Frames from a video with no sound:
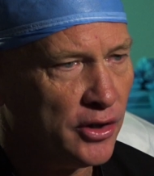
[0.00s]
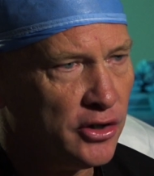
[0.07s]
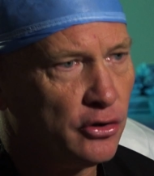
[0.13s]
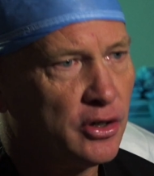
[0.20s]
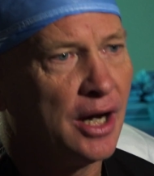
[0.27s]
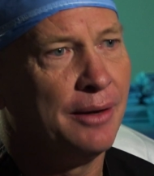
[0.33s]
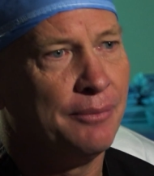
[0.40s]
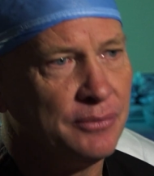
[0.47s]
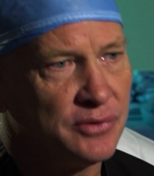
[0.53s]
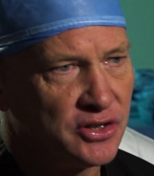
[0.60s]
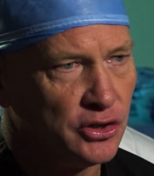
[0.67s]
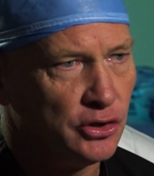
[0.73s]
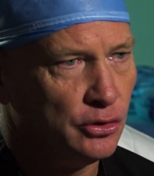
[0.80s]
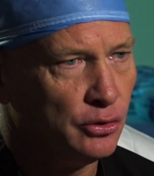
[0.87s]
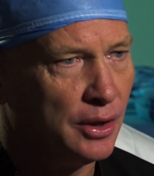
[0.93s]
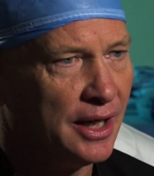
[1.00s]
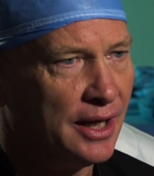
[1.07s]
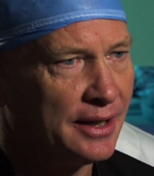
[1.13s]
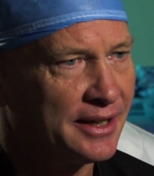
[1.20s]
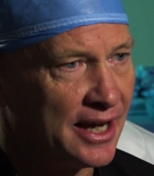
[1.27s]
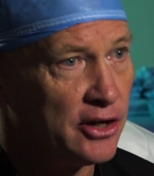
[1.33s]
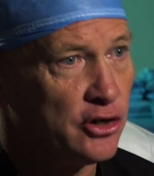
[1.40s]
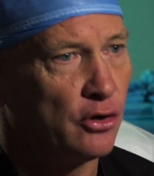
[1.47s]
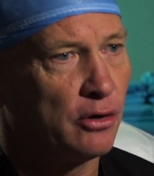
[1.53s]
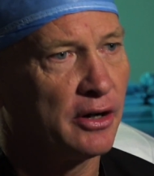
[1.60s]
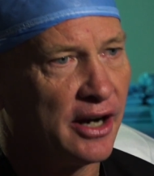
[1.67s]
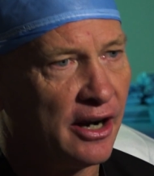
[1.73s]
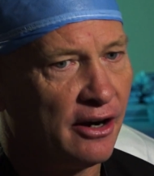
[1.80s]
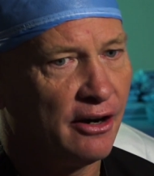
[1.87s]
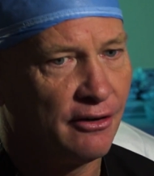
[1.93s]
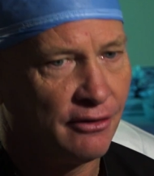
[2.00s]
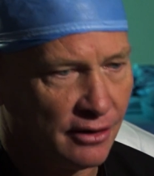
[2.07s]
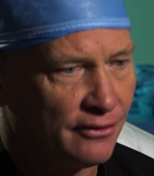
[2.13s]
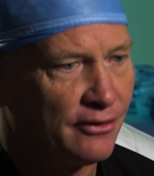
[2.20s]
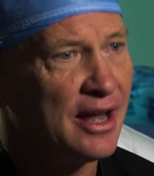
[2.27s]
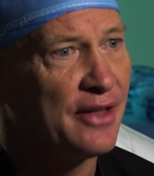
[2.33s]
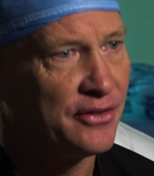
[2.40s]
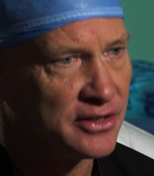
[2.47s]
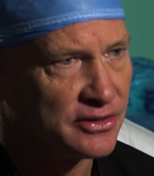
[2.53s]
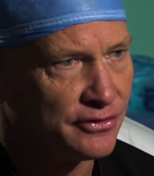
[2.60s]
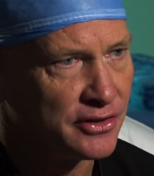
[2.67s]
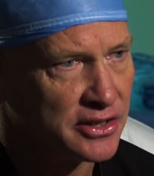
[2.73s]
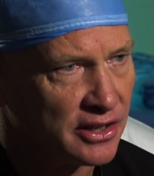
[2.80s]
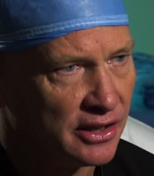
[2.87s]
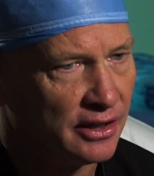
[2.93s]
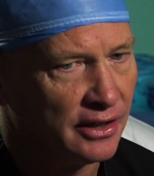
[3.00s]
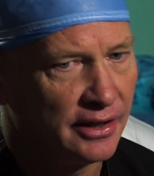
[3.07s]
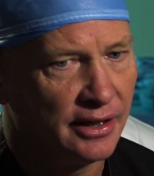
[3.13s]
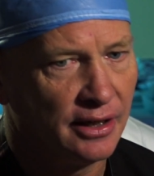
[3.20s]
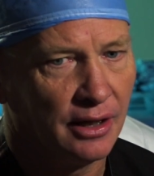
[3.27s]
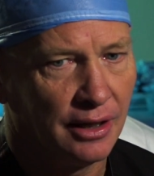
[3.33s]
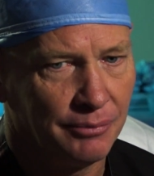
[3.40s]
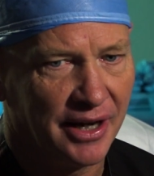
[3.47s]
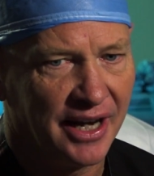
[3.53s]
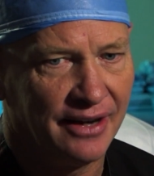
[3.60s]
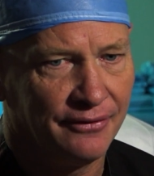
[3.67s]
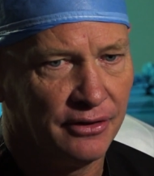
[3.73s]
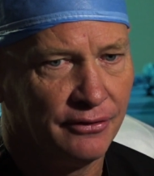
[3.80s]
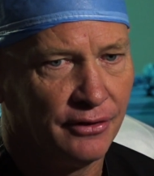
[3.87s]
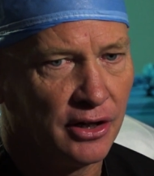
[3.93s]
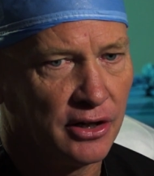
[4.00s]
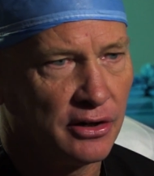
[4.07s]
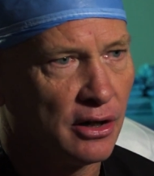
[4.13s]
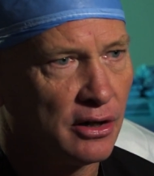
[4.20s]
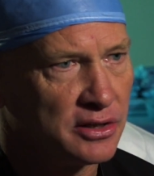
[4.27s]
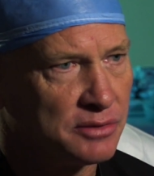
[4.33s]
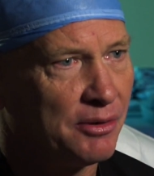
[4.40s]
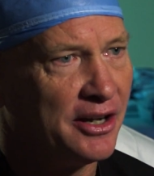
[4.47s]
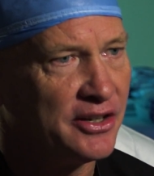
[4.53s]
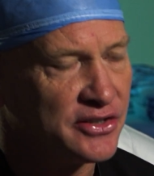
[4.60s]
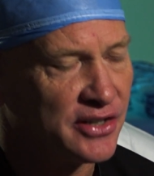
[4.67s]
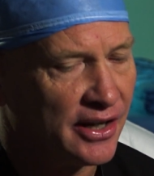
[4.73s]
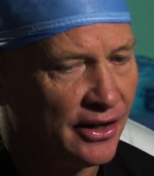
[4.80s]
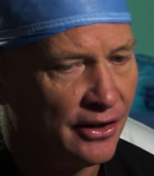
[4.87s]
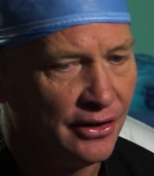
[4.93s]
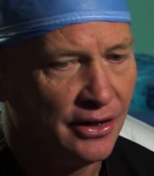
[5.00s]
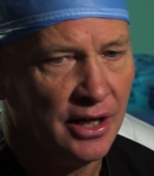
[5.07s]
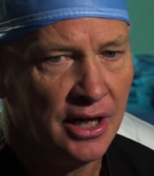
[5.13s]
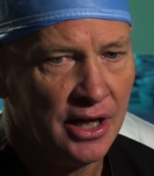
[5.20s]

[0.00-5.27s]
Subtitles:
When you come to get your care at this facility on behalf of our spine center,